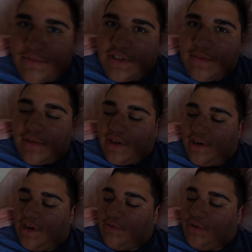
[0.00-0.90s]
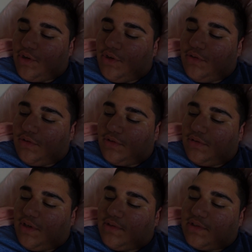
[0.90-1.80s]
the gym like an hour ago, or like
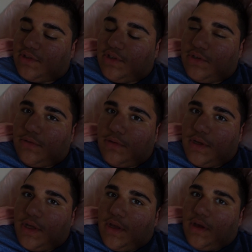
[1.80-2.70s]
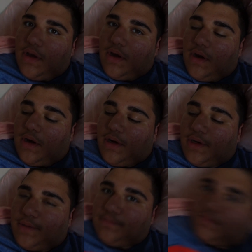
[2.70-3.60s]
two hours ago.
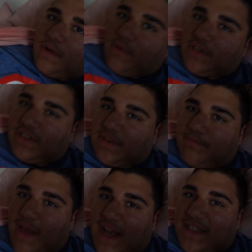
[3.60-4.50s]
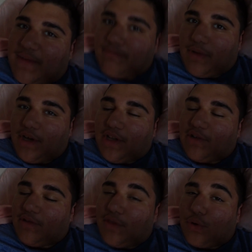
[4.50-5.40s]
Um, I'm watching some Max and Buddy
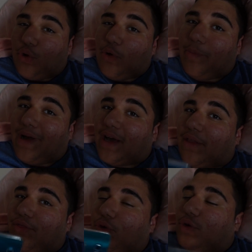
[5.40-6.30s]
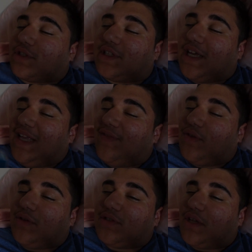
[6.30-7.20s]
doing Throwback Thursday, even
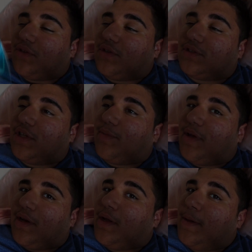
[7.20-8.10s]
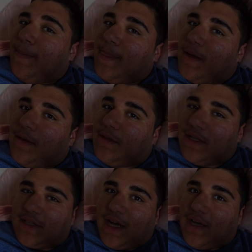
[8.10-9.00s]
though it's not Thursday, man.
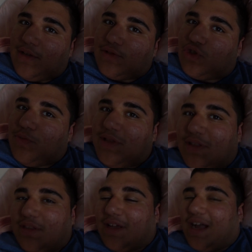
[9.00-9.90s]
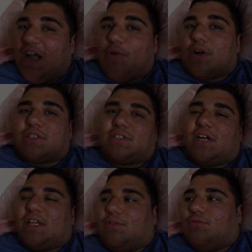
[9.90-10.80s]
This guy used to be, like, I watch this
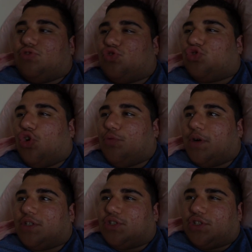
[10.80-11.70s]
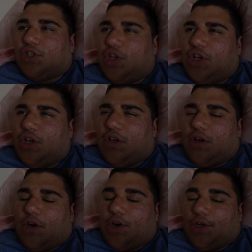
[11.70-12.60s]
guy so much.
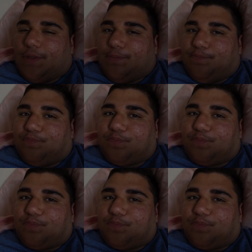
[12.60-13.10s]
Um,